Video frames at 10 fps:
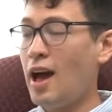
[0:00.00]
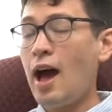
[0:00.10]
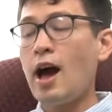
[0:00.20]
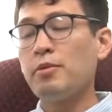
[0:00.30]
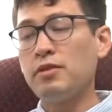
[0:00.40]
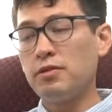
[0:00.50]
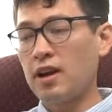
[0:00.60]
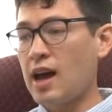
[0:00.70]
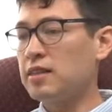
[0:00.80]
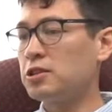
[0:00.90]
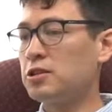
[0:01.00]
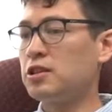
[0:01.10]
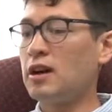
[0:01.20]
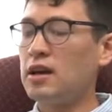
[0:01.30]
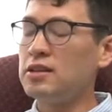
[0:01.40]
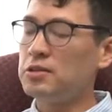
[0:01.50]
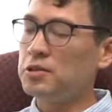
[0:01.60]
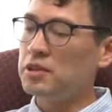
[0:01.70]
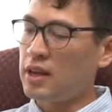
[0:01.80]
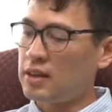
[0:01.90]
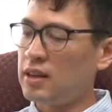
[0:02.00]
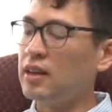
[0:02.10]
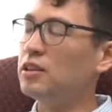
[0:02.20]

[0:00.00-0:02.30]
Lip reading: I played for a Catholic church in high school, and then a